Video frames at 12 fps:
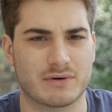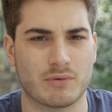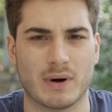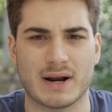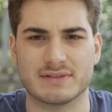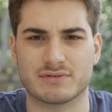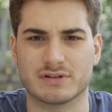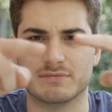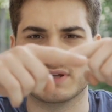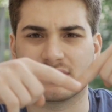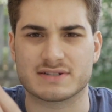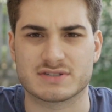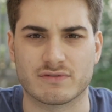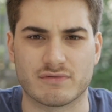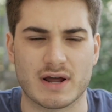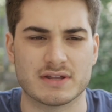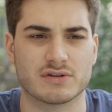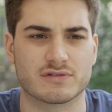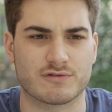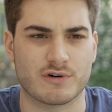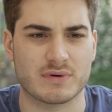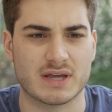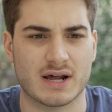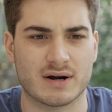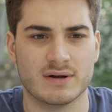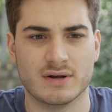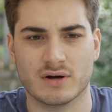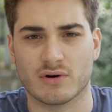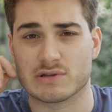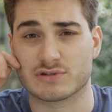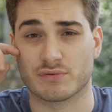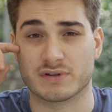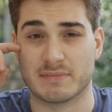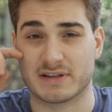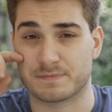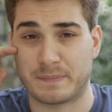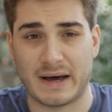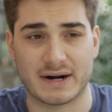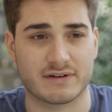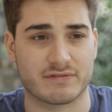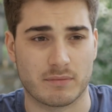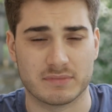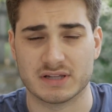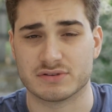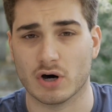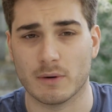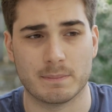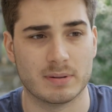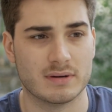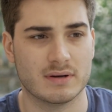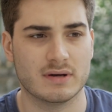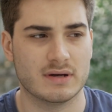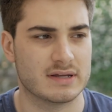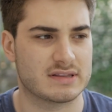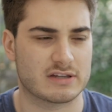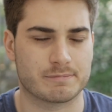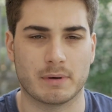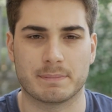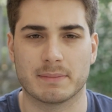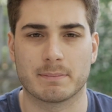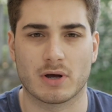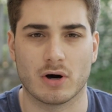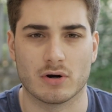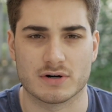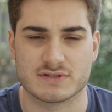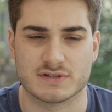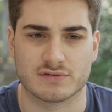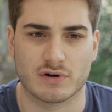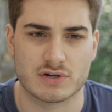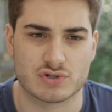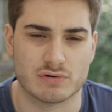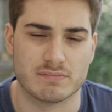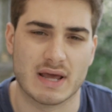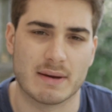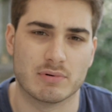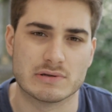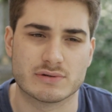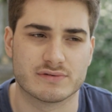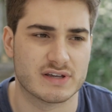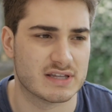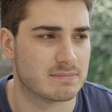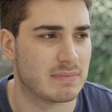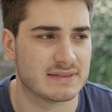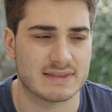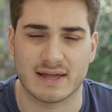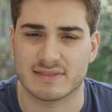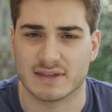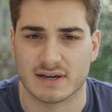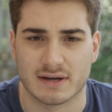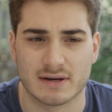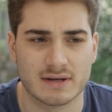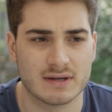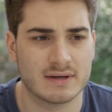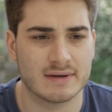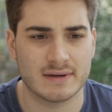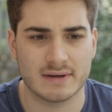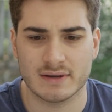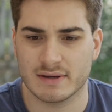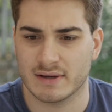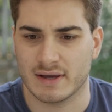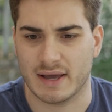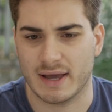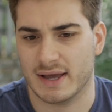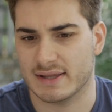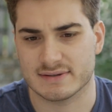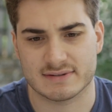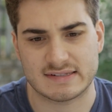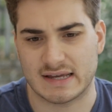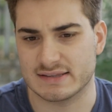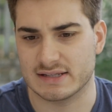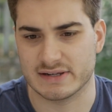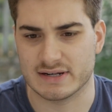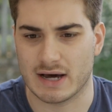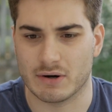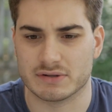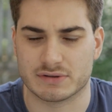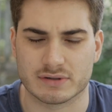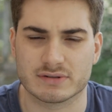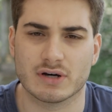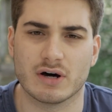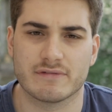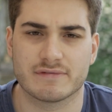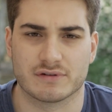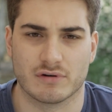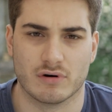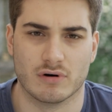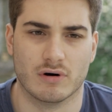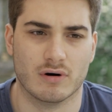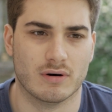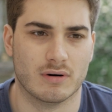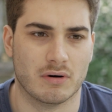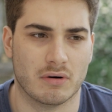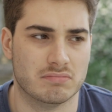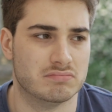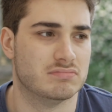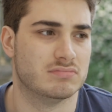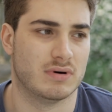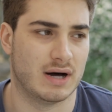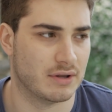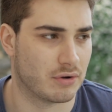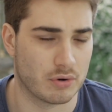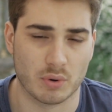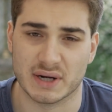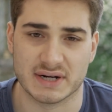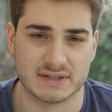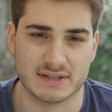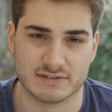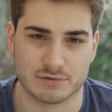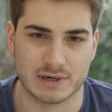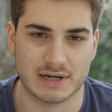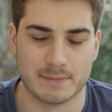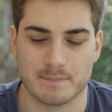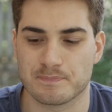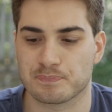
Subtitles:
100 meters of radius from here, also with my spark from the top. It has popping colors, so I should be able to see it, but nothing. And sadly now it turned off, so I don't know where it is really.